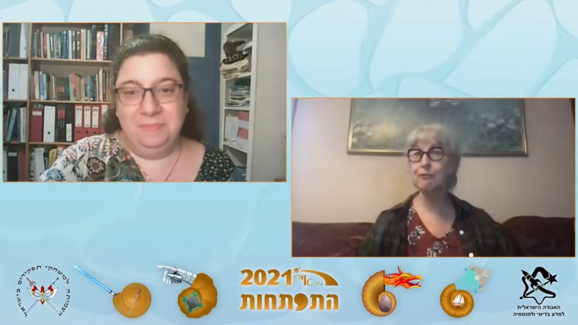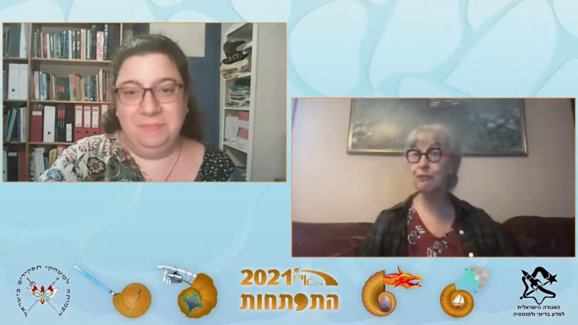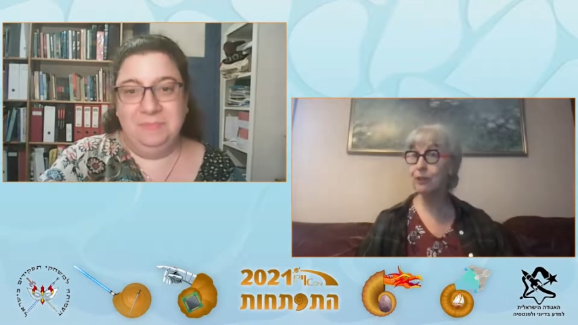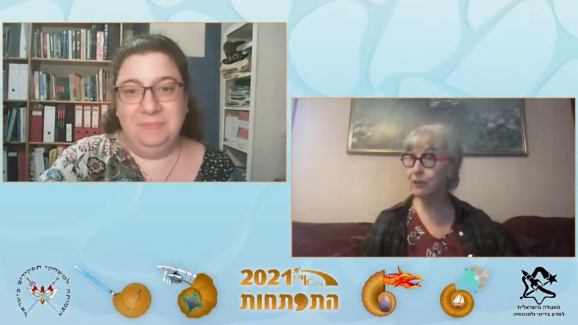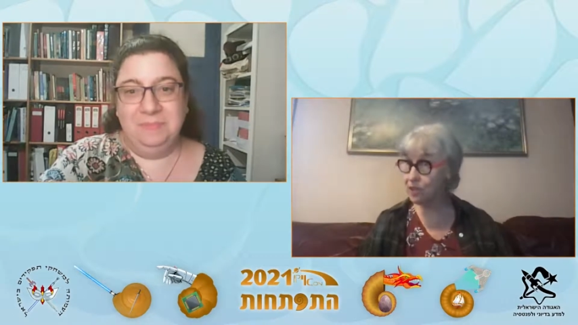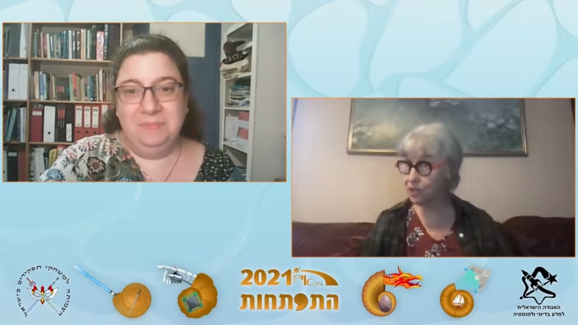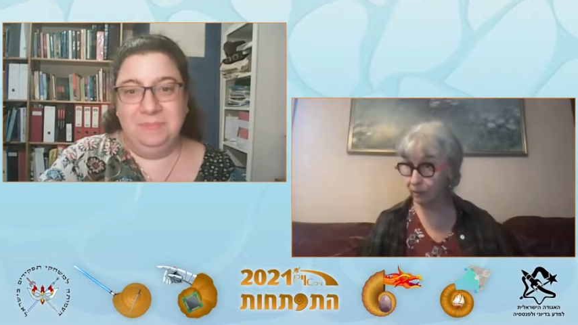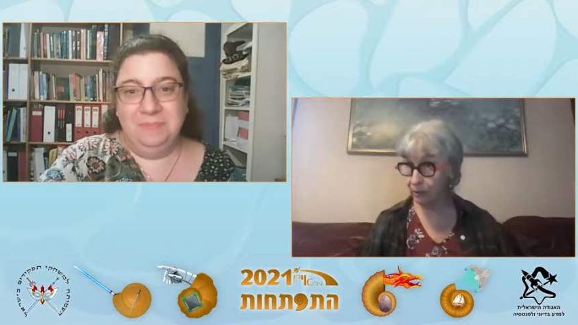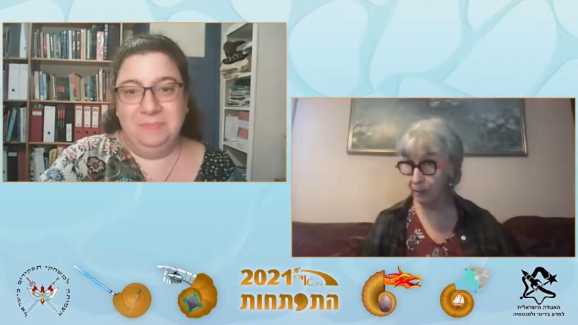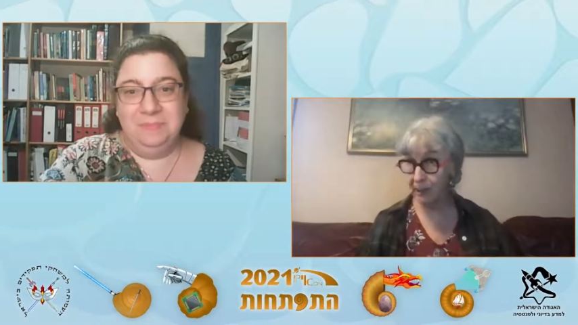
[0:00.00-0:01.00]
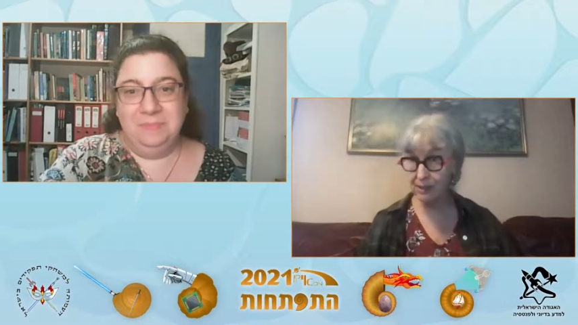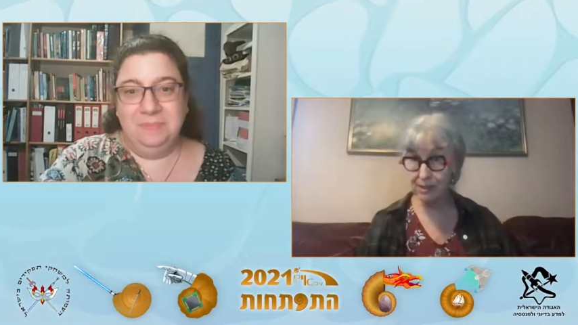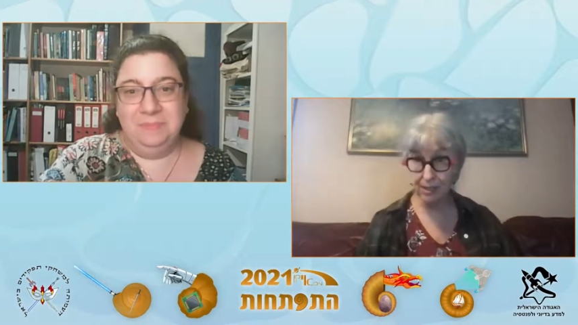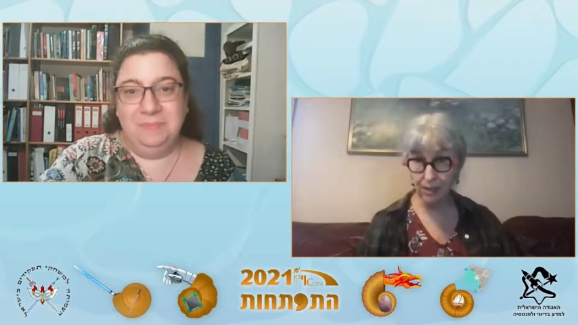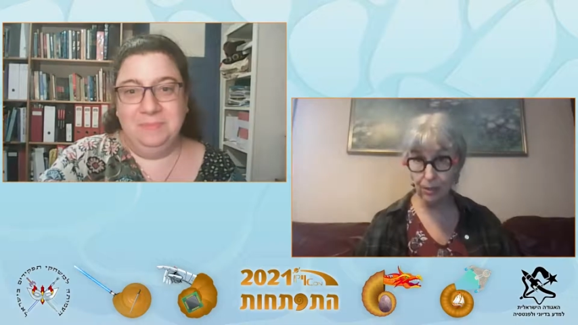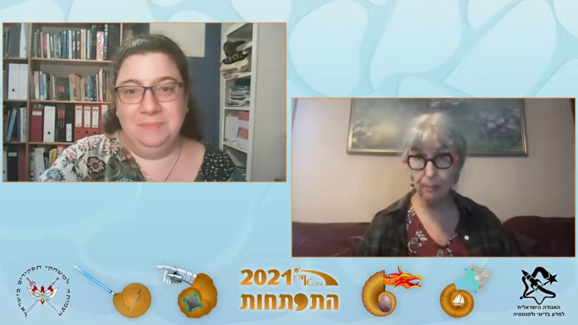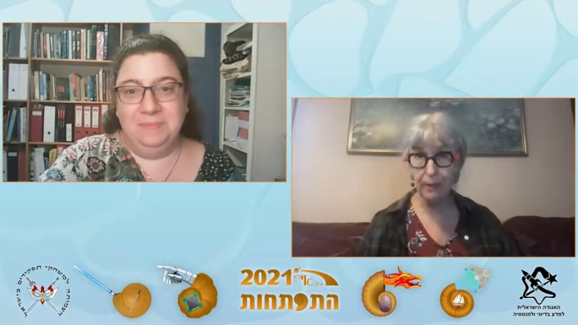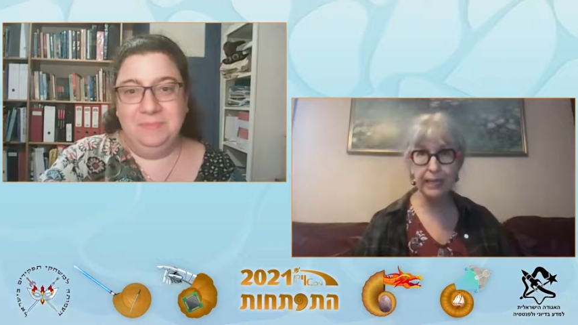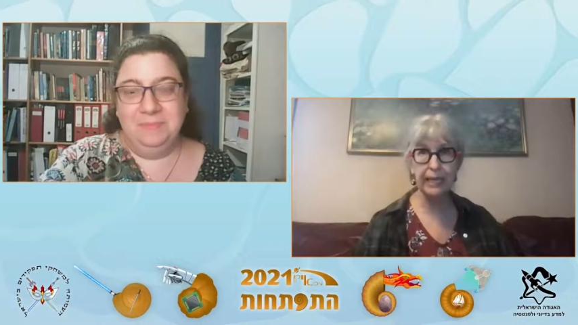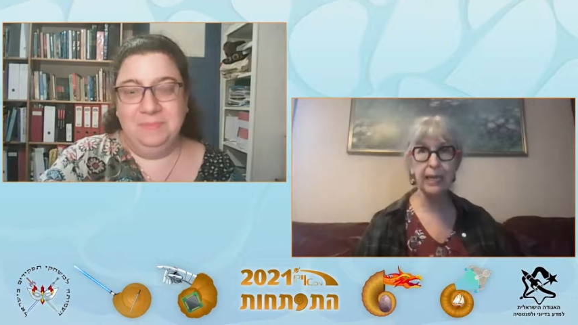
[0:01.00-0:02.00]
Speaker 1: very cheerful about seeing your
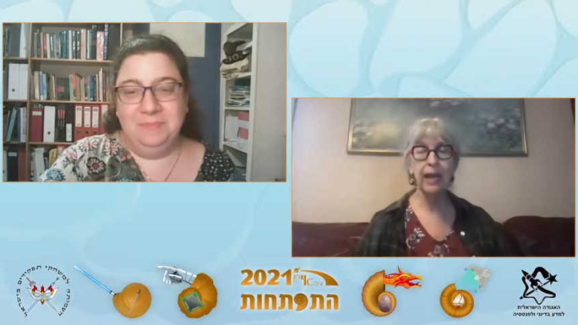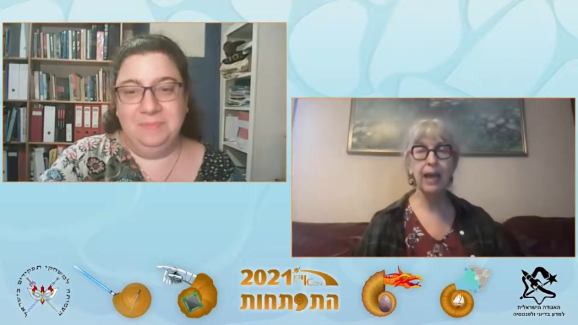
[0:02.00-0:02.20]
money